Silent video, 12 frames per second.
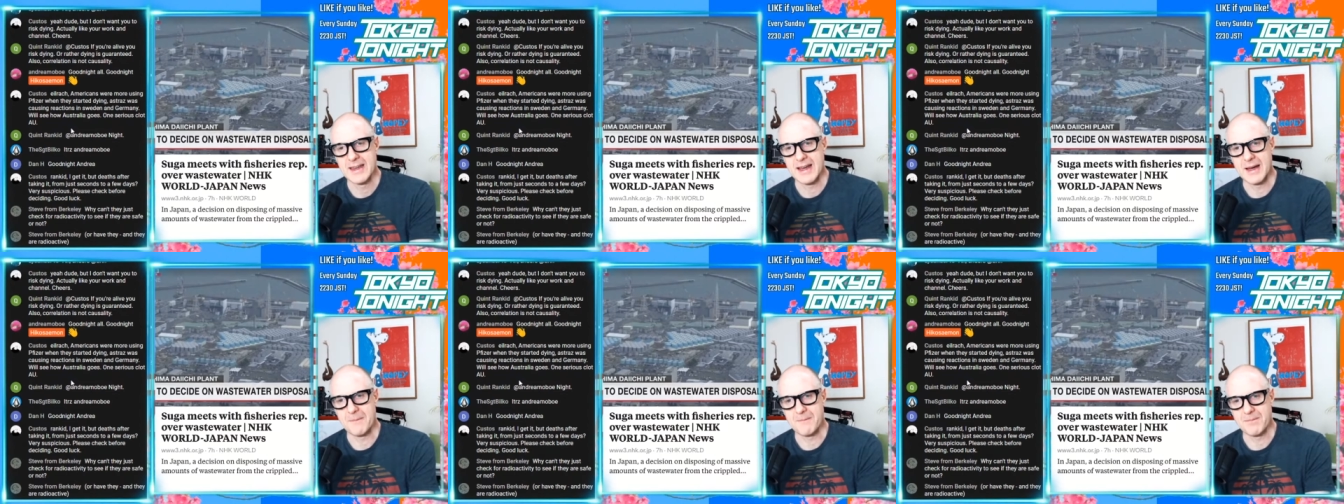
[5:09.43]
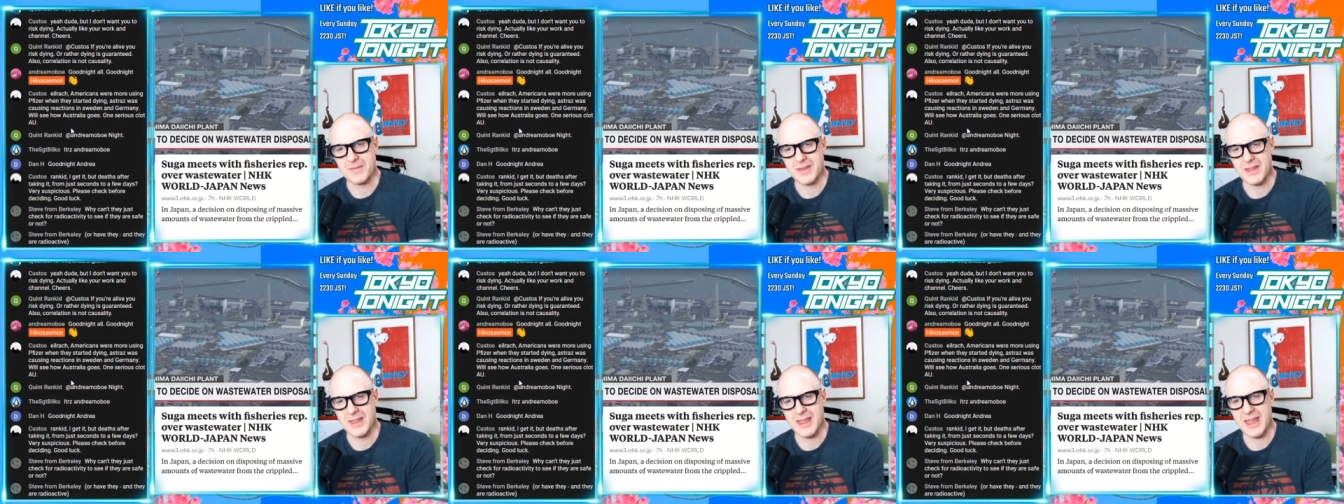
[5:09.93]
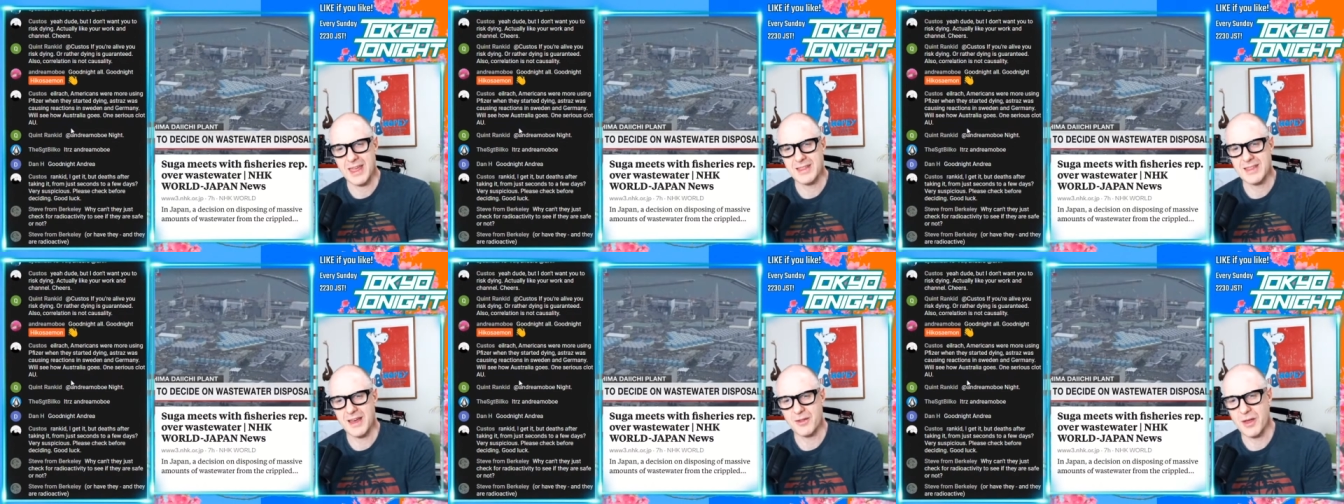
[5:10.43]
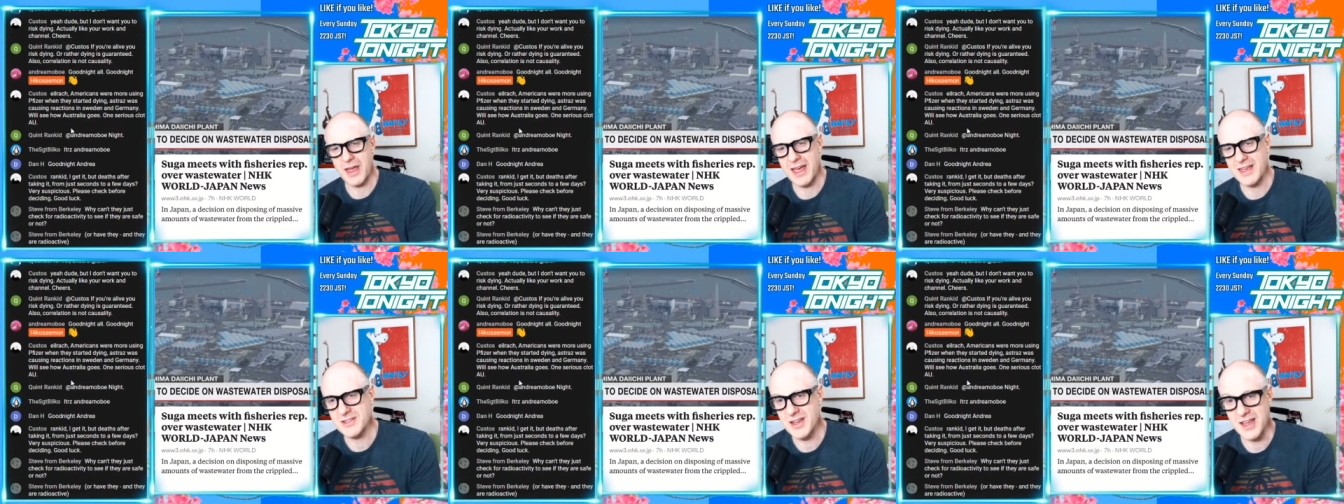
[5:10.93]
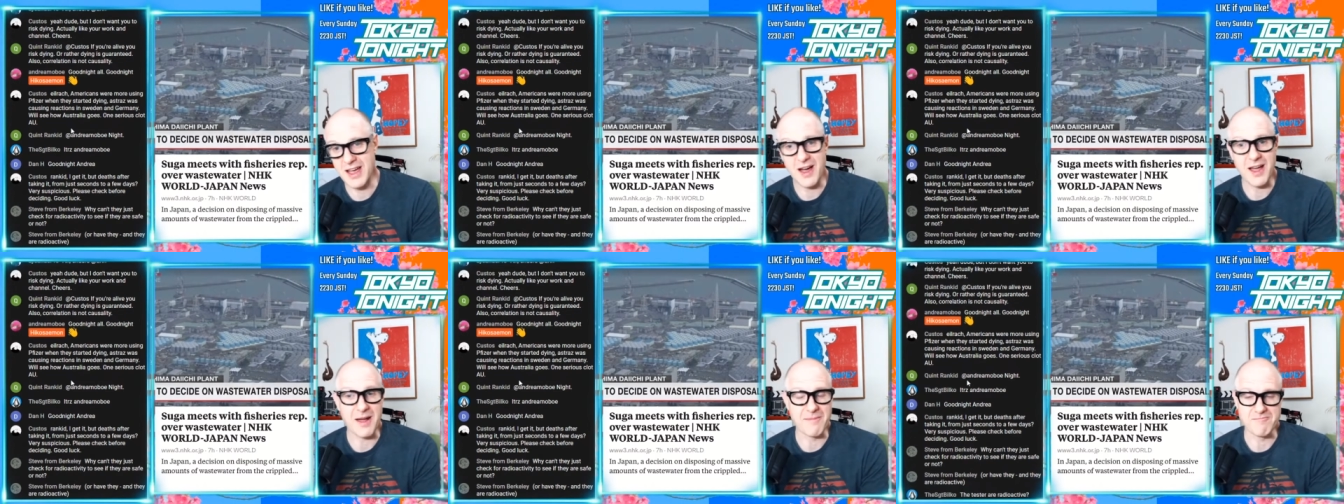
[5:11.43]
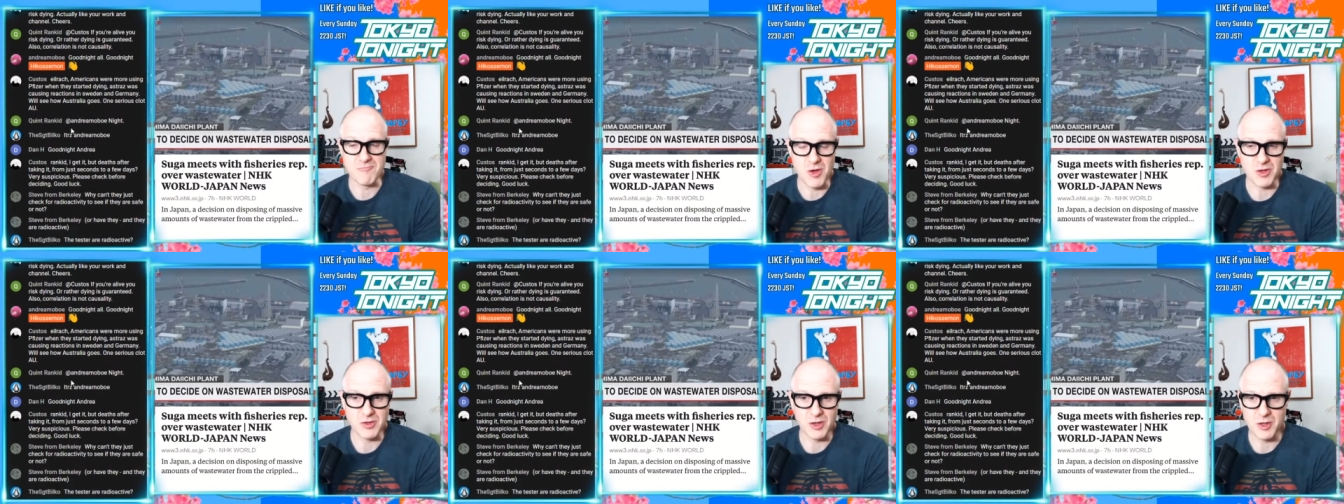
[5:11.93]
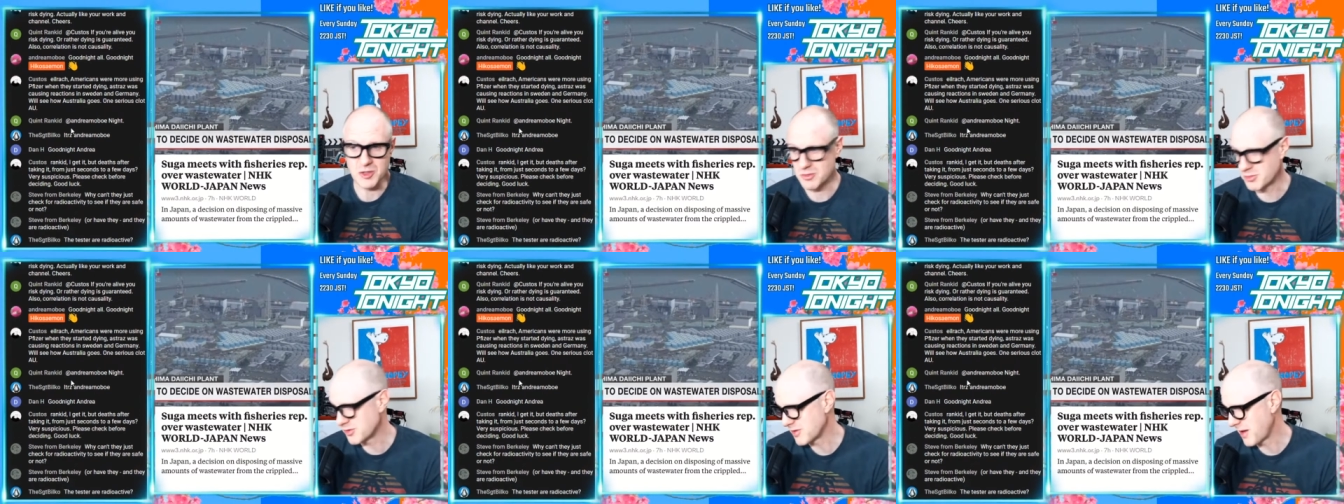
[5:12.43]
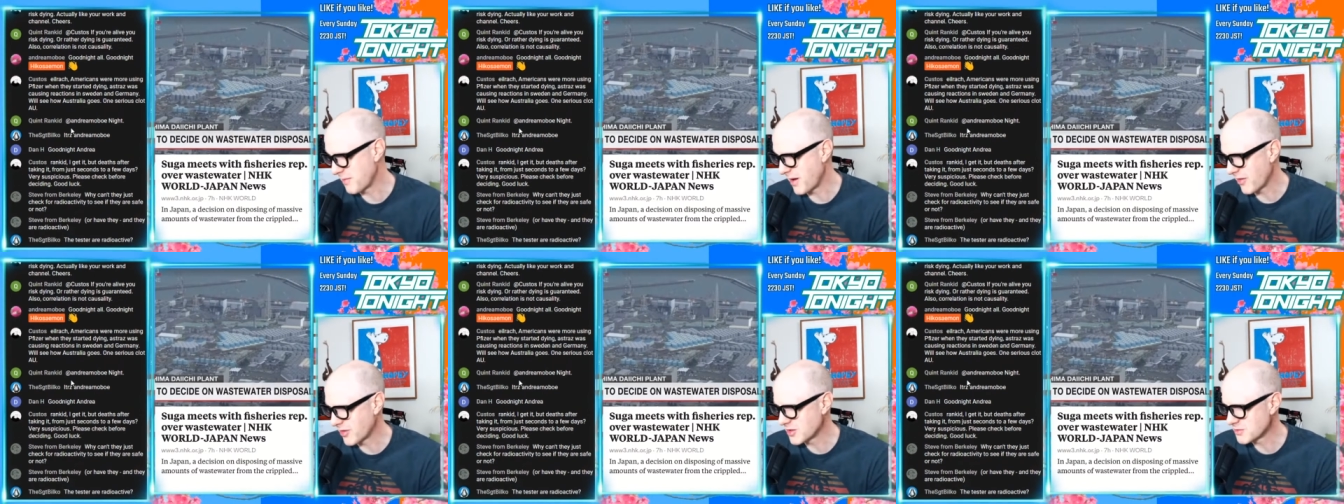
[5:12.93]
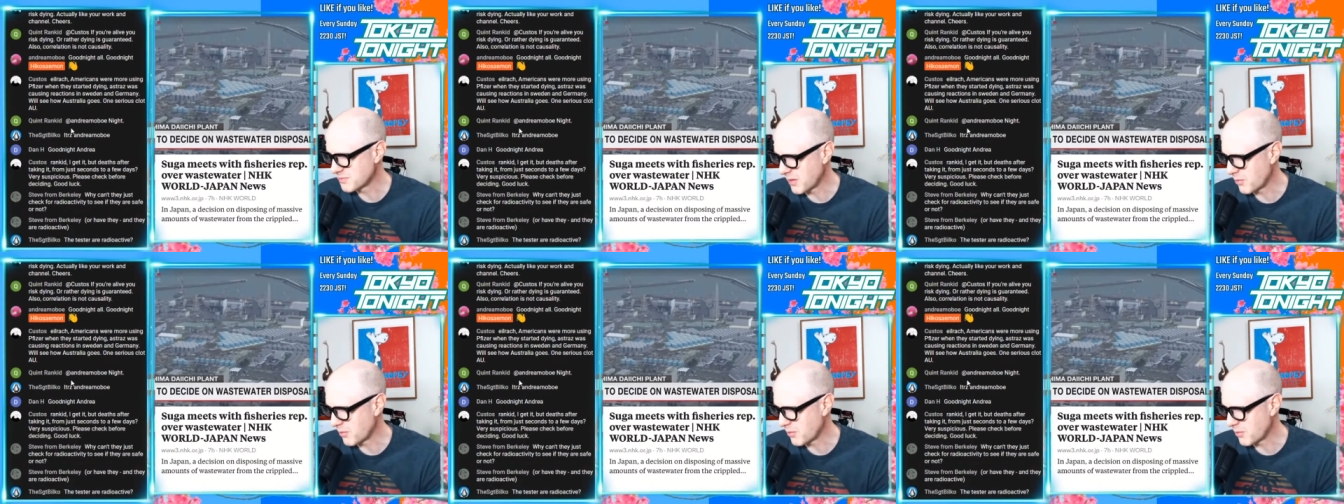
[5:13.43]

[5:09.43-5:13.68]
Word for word: Um, now, as I, I am not knowledgeable about this, but